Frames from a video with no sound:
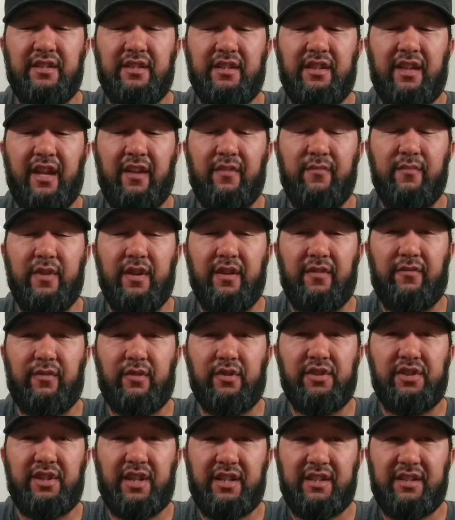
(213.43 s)
gave me it for
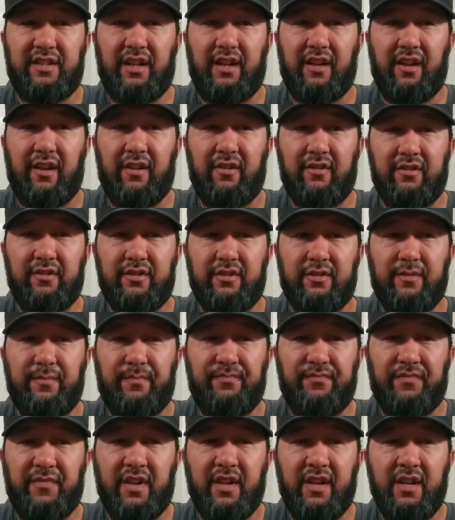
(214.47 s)
$60.
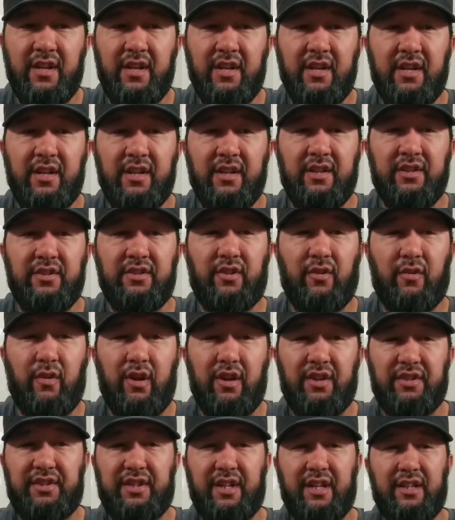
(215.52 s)
So
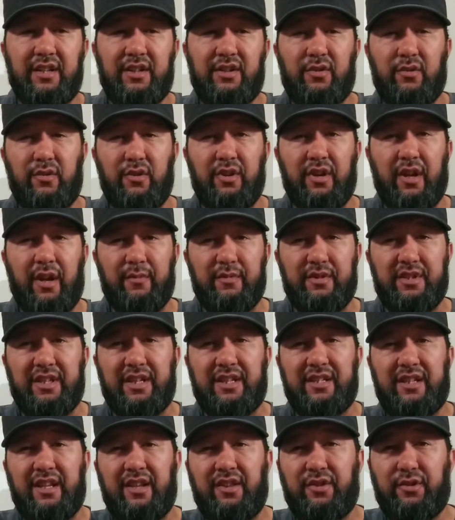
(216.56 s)
all said and told, I'm
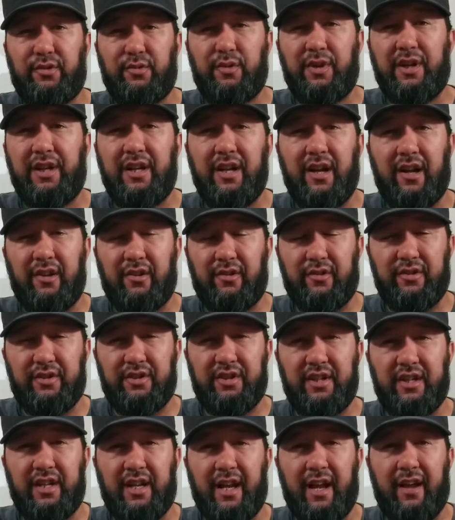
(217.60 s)
$63
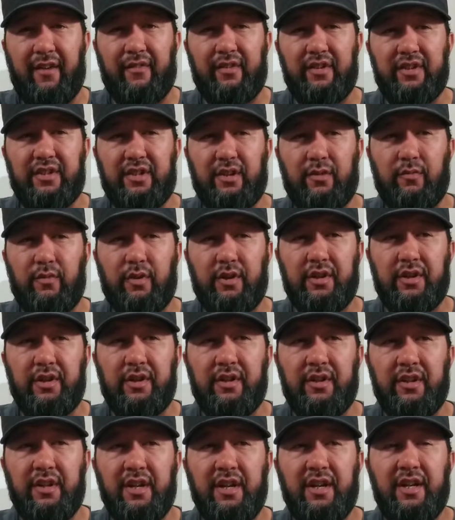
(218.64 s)
into having someone
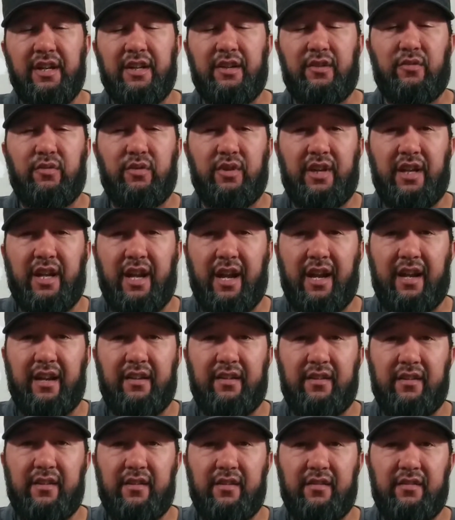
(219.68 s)
create
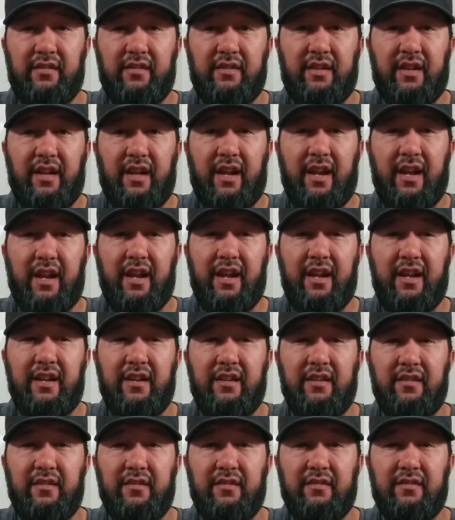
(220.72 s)
a
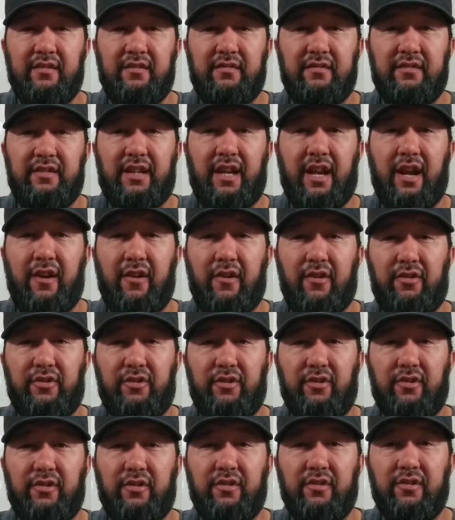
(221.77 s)

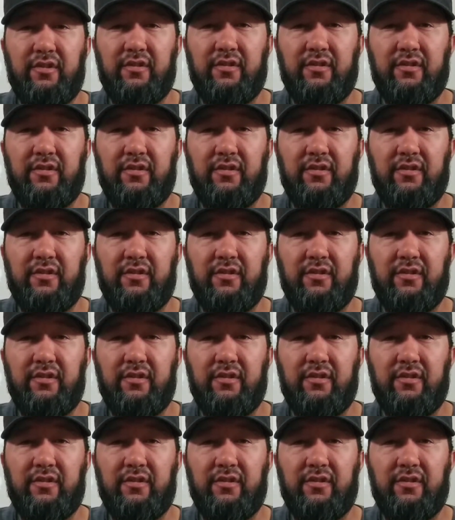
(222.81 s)
character